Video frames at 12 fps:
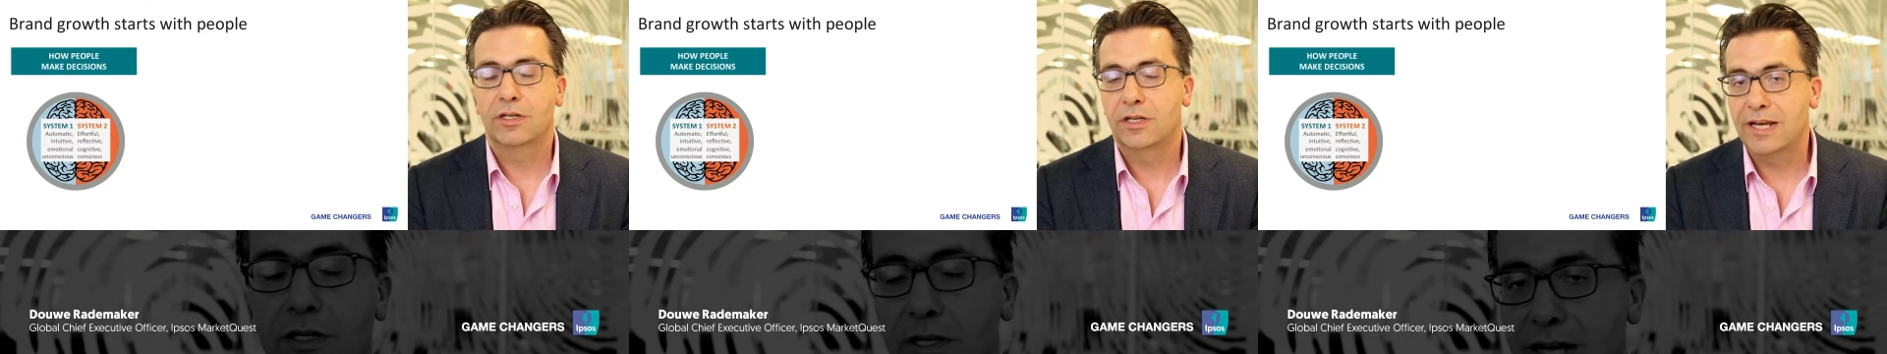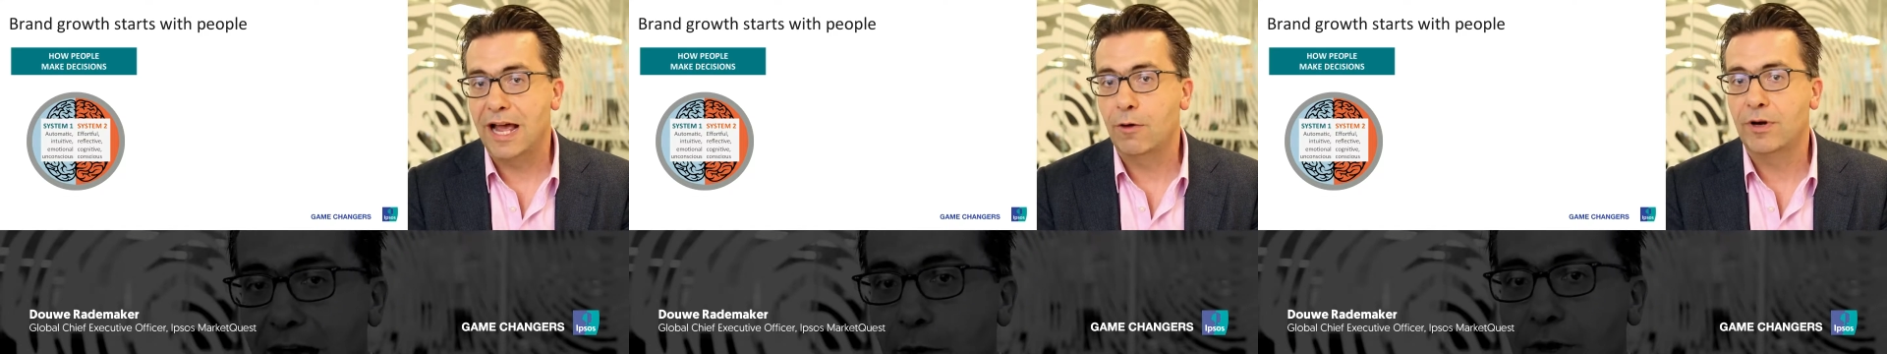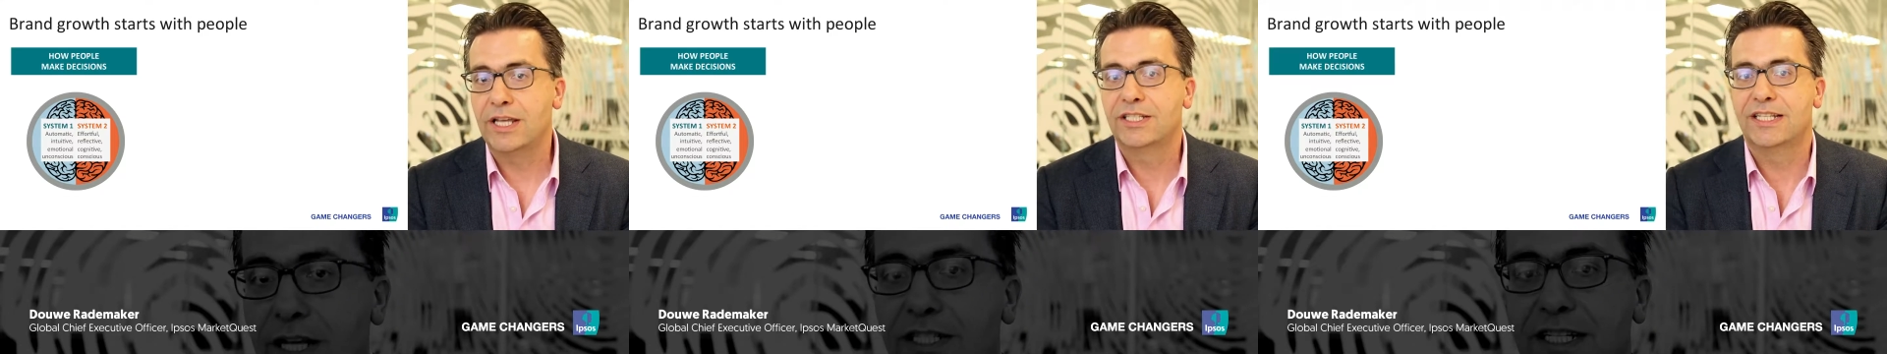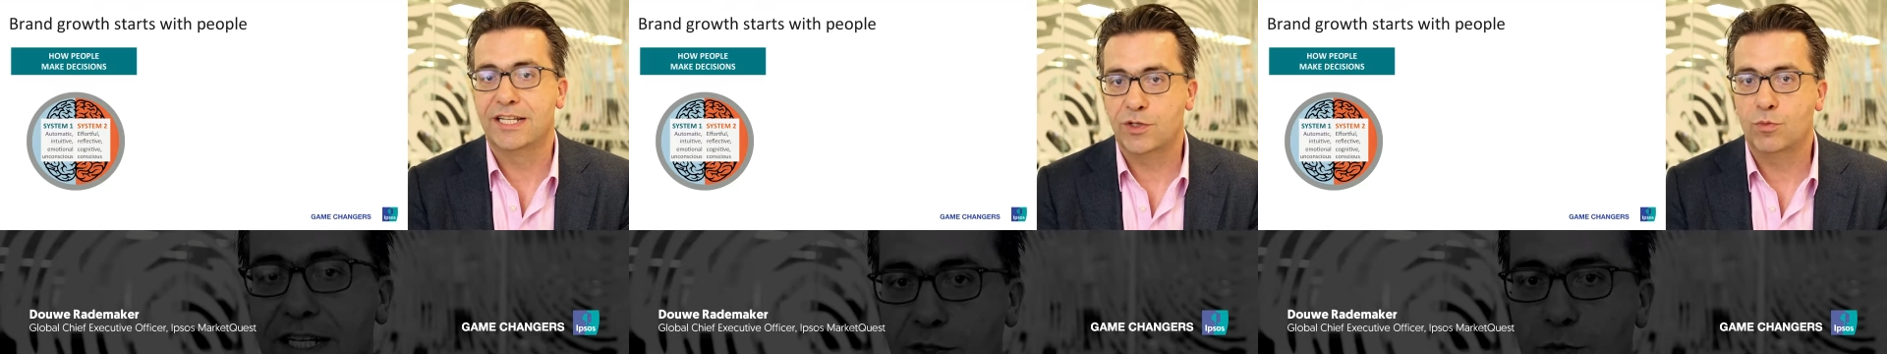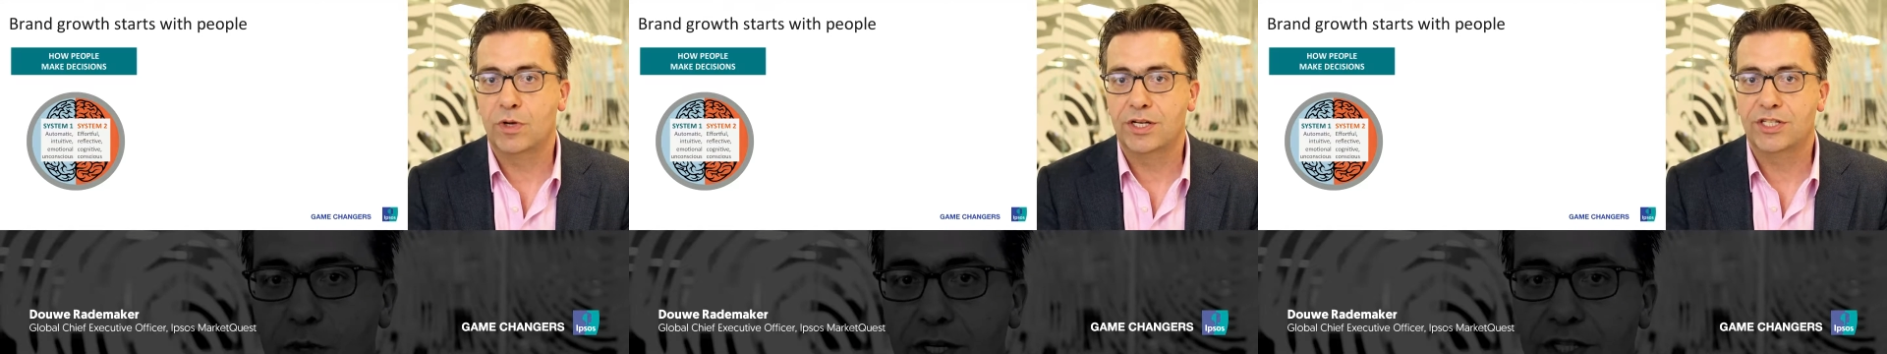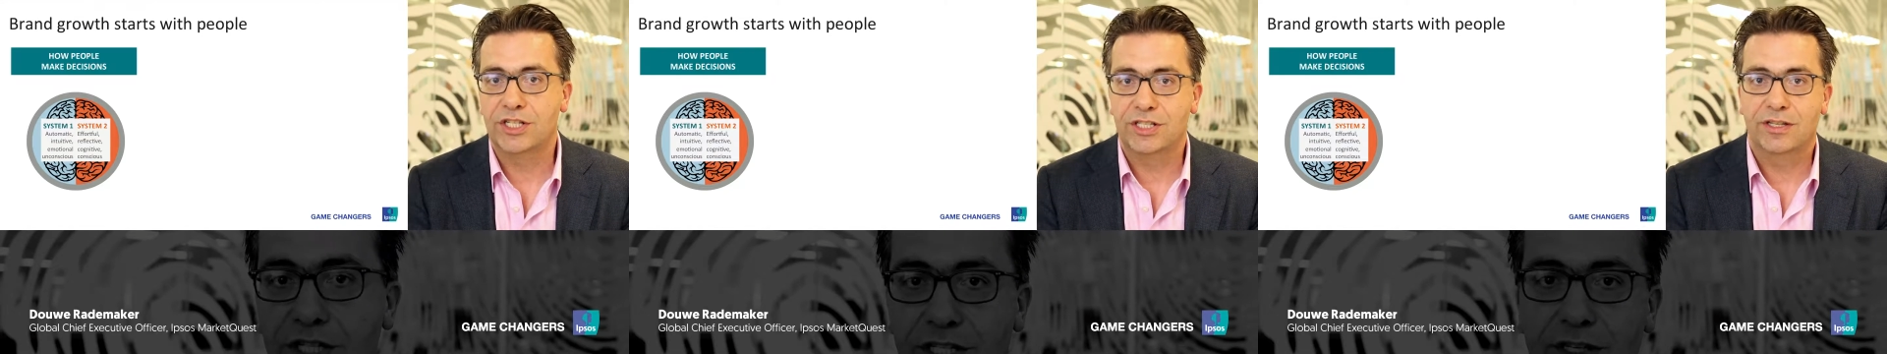nowadays system
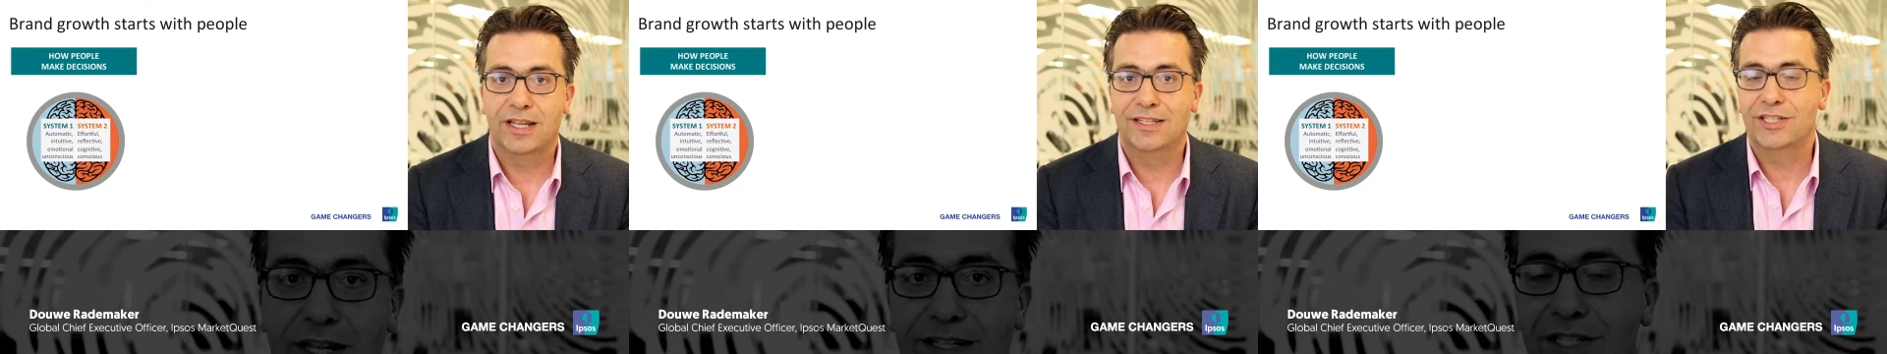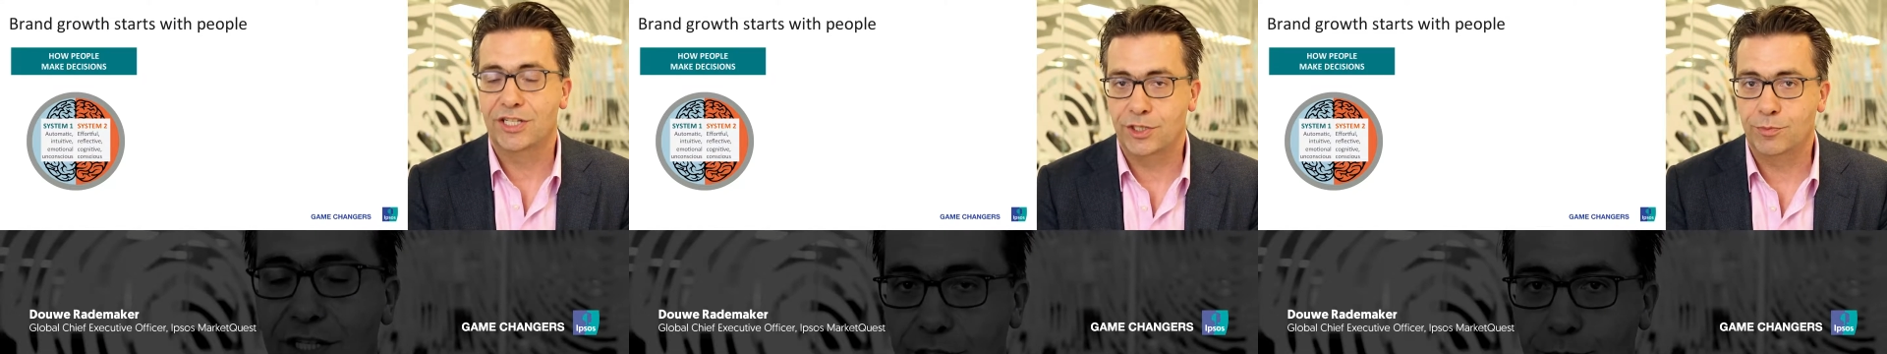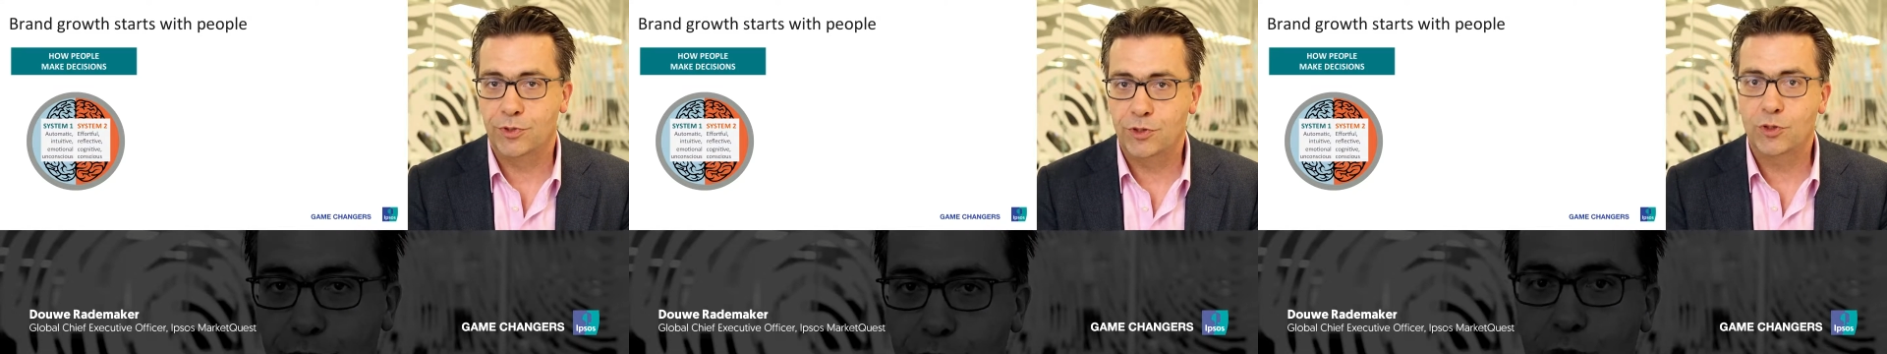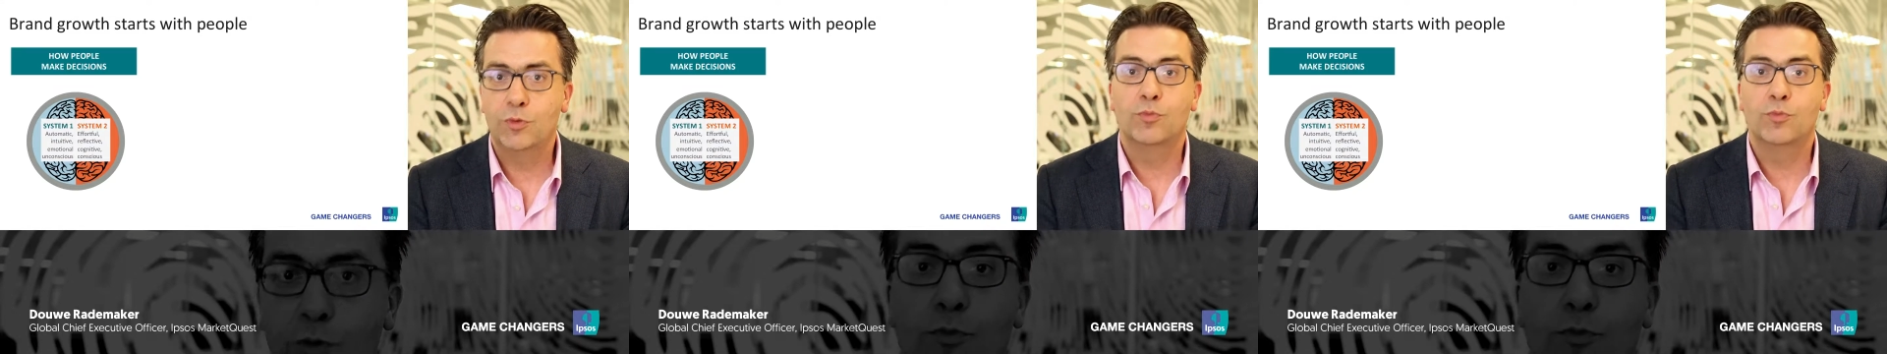one than system two,